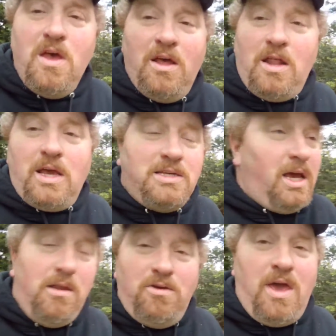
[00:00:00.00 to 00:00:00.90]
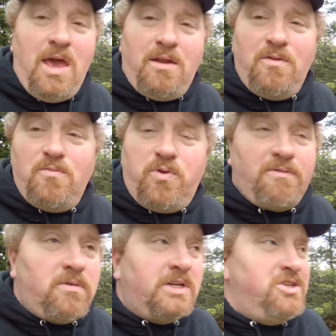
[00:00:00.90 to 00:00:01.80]
like I said, you can't, for
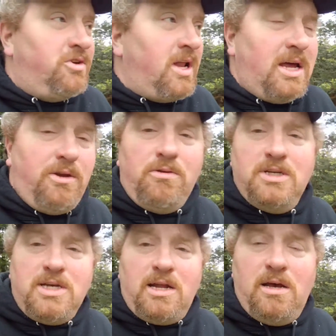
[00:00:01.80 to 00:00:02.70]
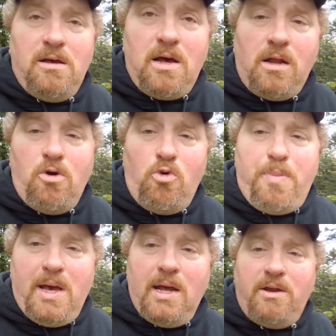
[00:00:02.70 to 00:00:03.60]
whatever reason, you cannot do this on a
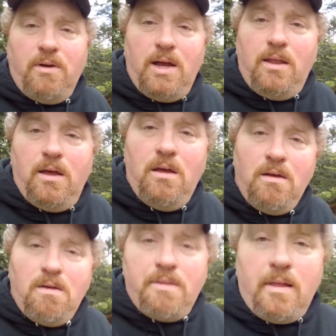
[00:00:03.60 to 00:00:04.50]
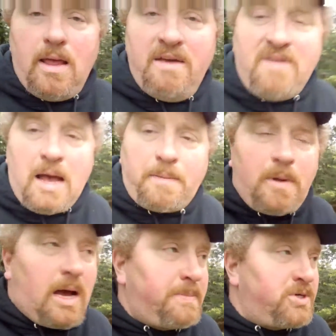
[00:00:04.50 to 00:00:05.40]
notepad. I tried. The live
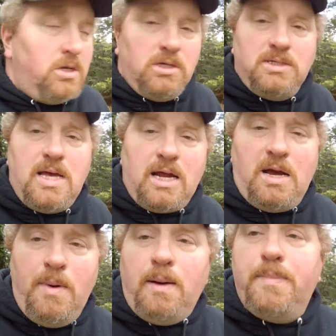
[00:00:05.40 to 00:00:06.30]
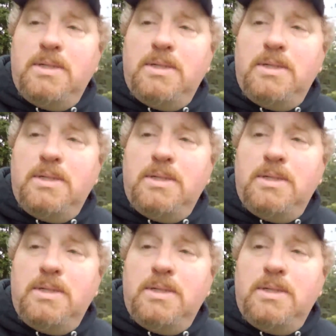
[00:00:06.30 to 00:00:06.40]
option does not come up.